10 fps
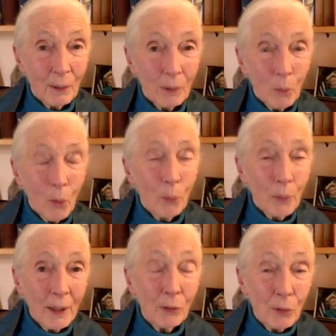what we
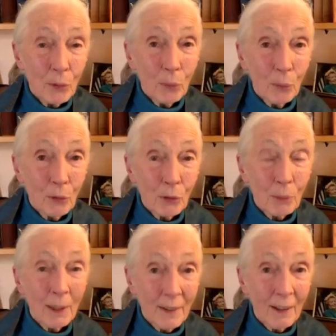could do to
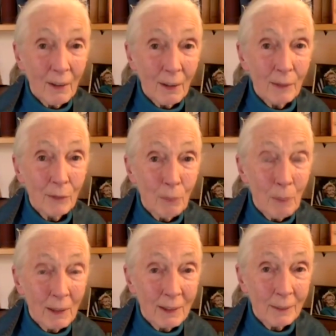make their lives
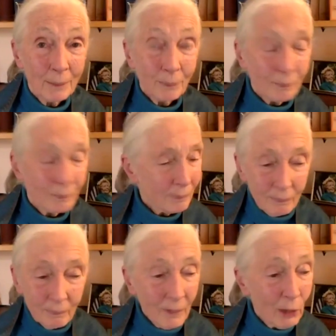better.
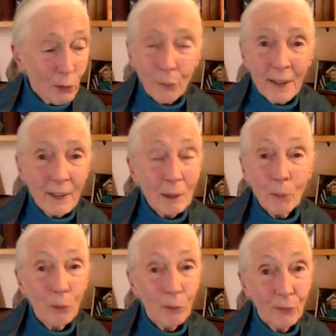Creating
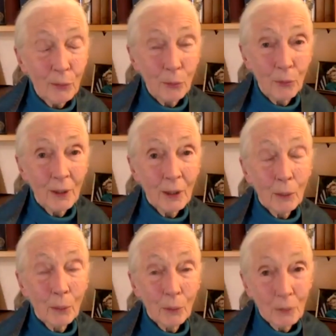more food
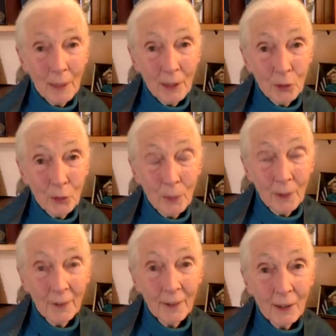was a major
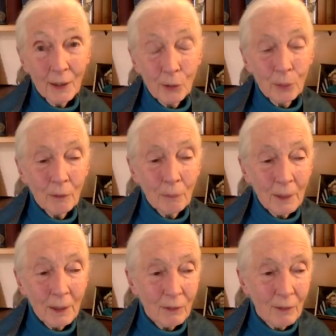one. So we've
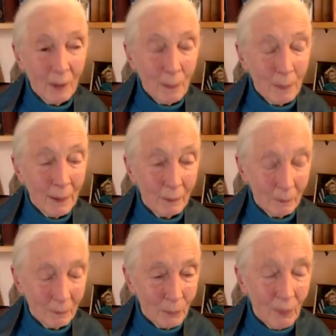been developing
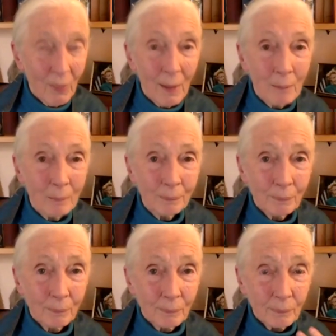with them
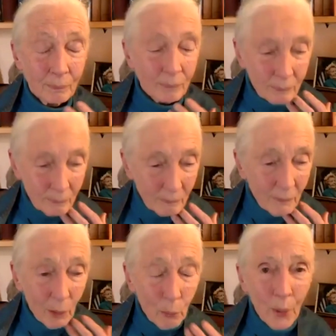
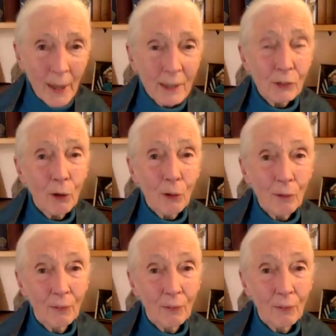ways of